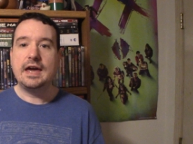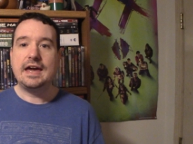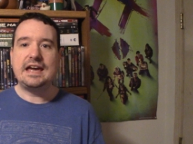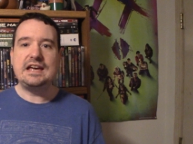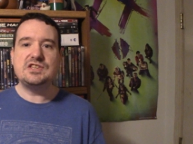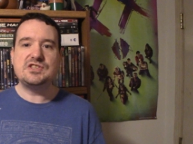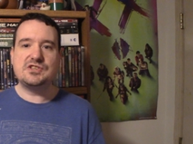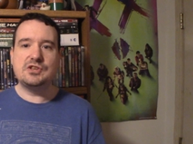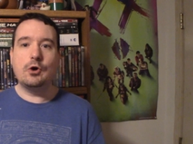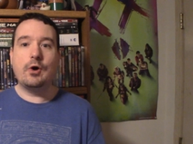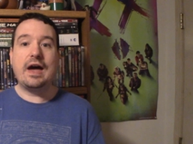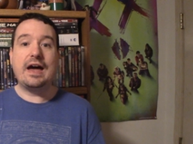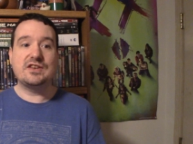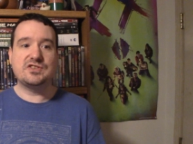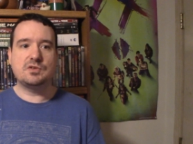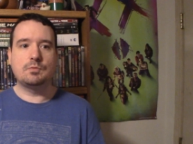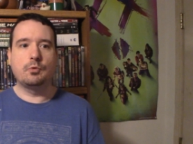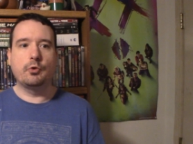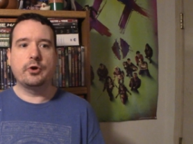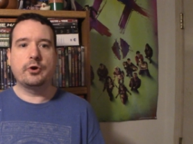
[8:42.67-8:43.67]
He still has
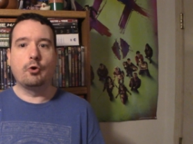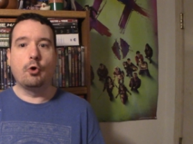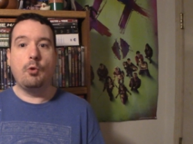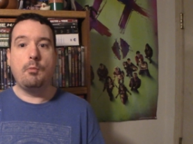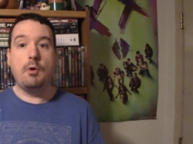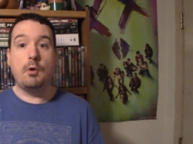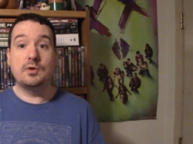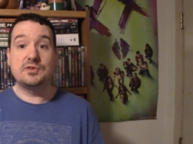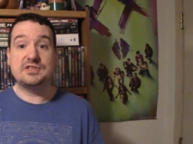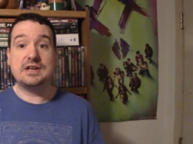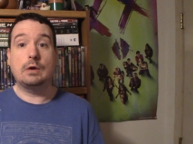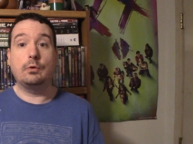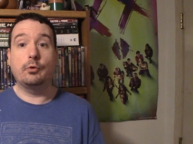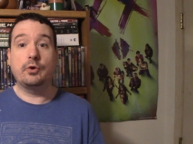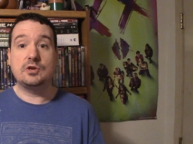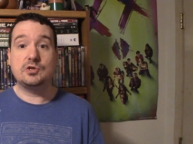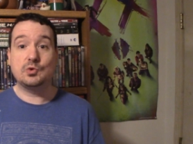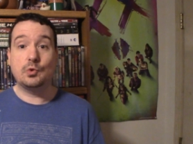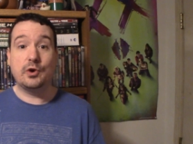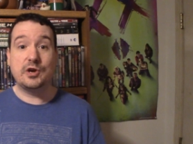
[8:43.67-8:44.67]
some really cool moments I
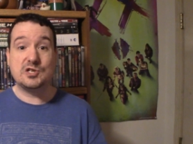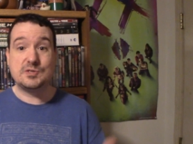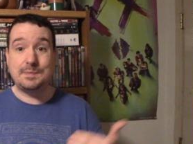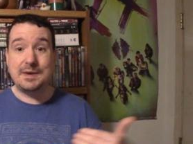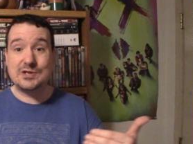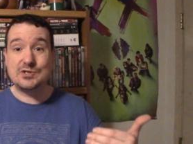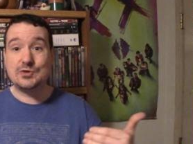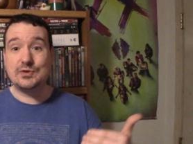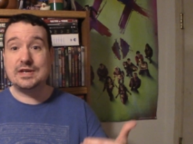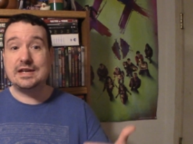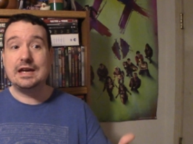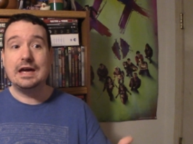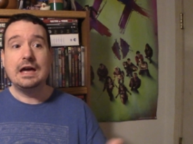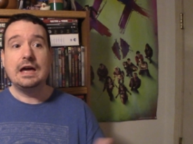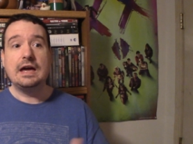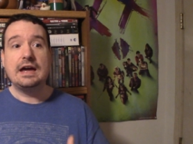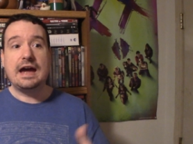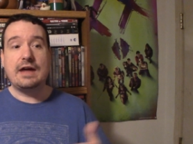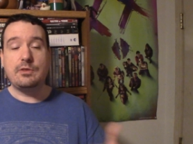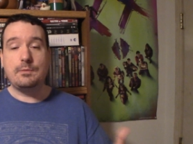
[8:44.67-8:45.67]
really enjoy, especially
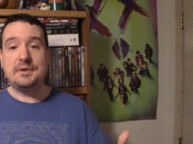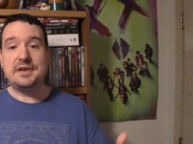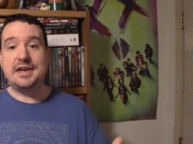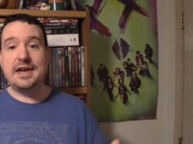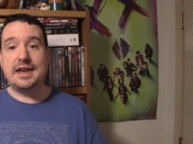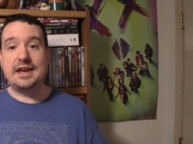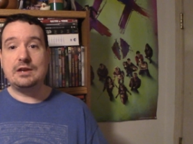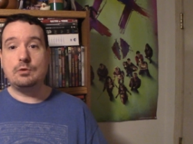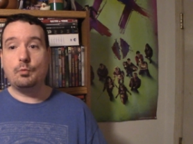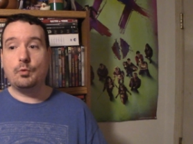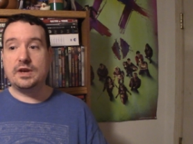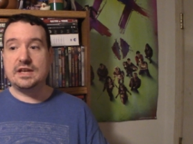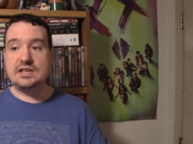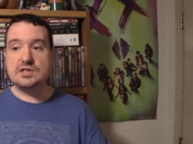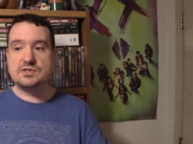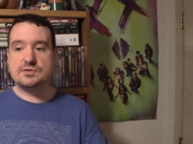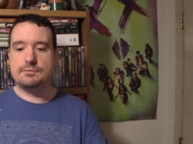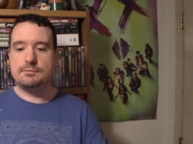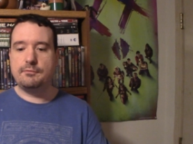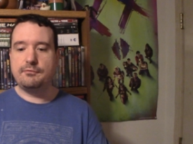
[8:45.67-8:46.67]
at the beginning when
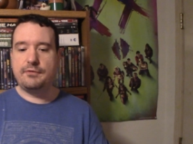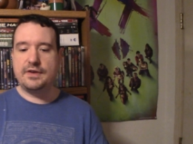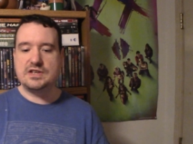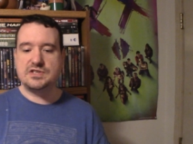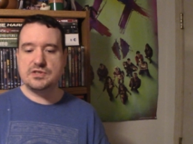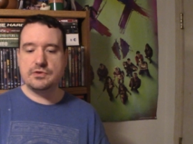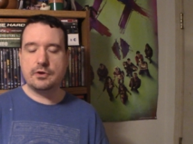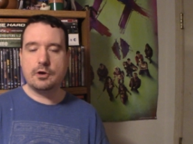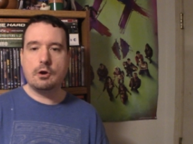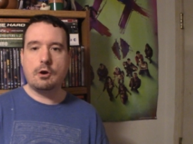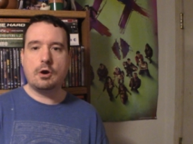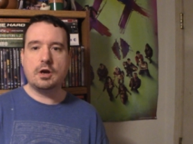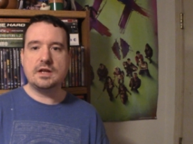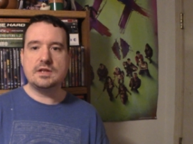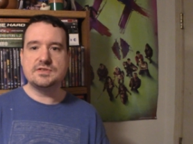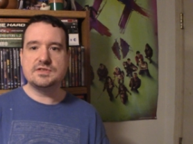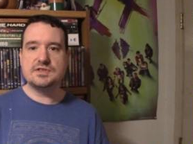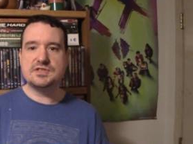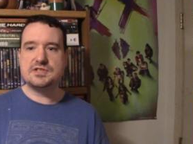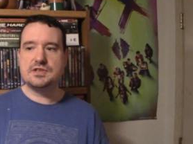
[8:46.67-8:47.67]
he's facing the
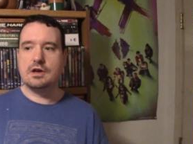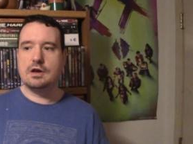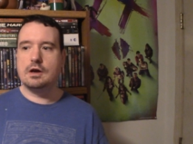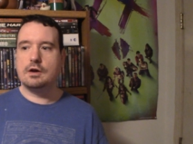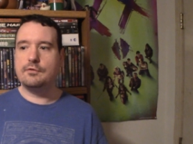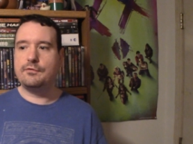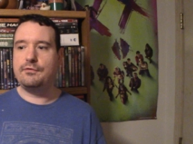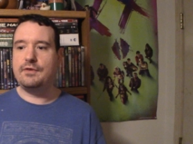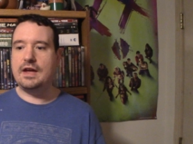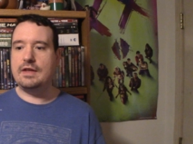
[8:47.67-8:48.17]
Guardians and stuff,